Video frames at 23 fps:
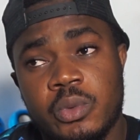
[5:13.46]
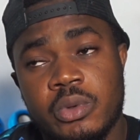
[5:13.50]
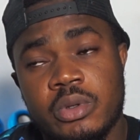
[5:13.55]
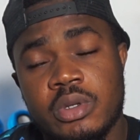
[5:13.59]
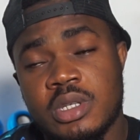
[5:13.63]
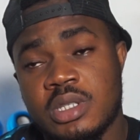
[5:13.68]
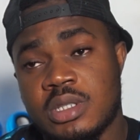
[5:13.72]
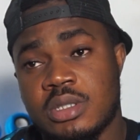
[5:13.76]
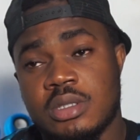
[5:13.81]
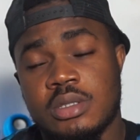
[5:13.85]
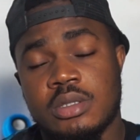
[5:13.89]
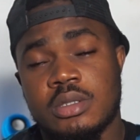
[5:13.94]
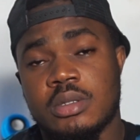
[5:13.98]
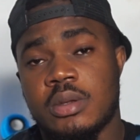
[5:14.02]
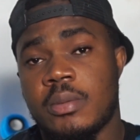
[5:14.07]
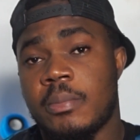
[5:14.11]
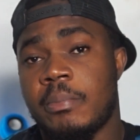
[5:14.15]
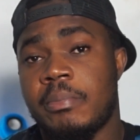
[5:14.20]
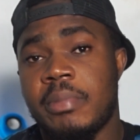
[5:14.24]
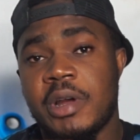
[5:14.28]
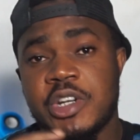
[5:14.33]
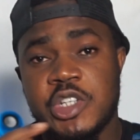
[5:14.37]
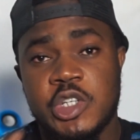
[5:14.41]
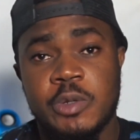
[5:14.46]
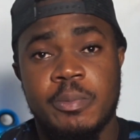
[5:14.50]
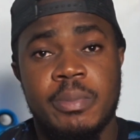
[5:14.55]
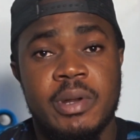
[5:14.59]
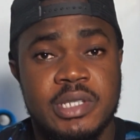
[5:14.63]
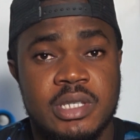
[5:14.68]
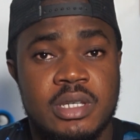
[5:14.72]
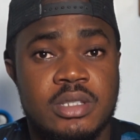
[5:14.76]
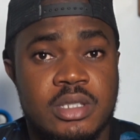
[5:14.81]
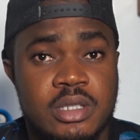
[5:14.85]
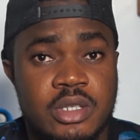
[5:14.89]
is battery
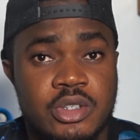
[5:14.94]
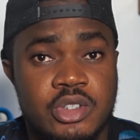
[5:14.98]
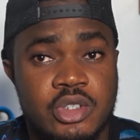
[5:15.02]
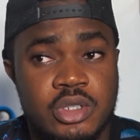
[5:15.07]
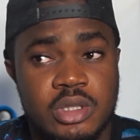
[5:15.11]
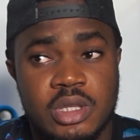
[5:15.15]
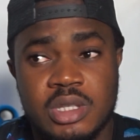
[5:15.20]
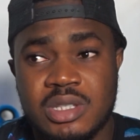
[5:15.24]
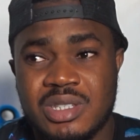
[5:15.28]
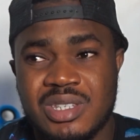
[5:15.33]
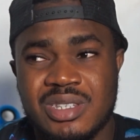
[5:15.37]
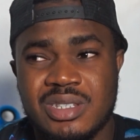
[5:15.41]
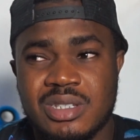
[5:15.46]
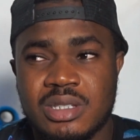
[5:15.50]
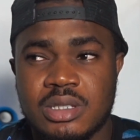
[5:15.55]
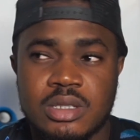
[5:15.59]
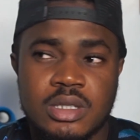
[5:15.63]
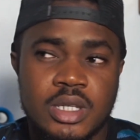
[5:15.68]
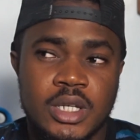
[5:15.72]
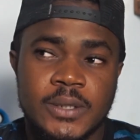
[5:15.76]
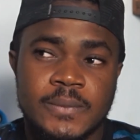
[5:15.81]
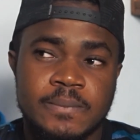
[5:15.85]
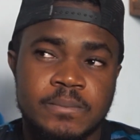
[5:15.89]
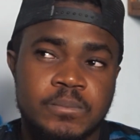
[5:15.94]
percentage. This is